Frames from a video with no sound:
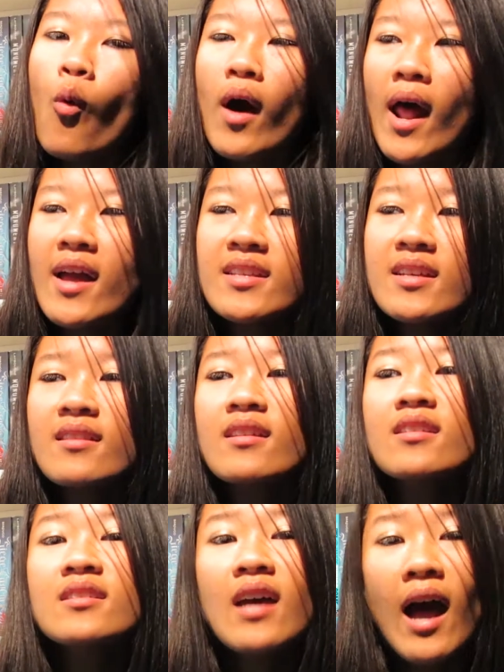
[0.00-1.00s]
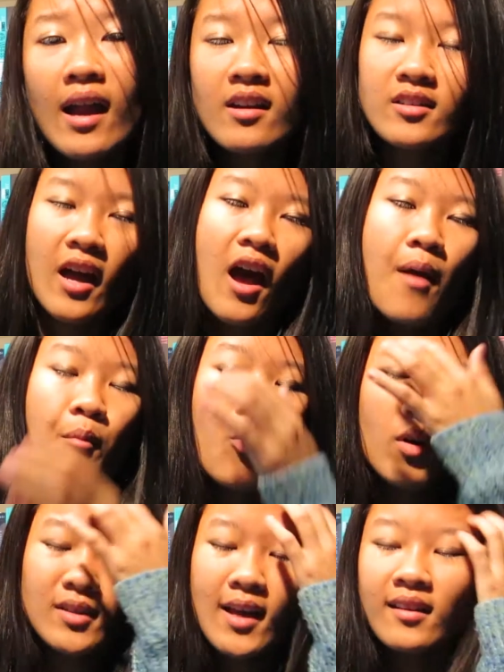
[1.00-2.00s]
What I did the entire time
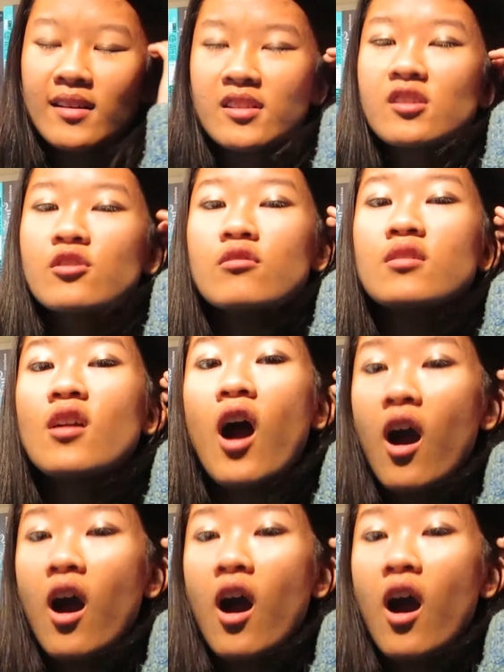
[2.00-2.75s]
was I listened to the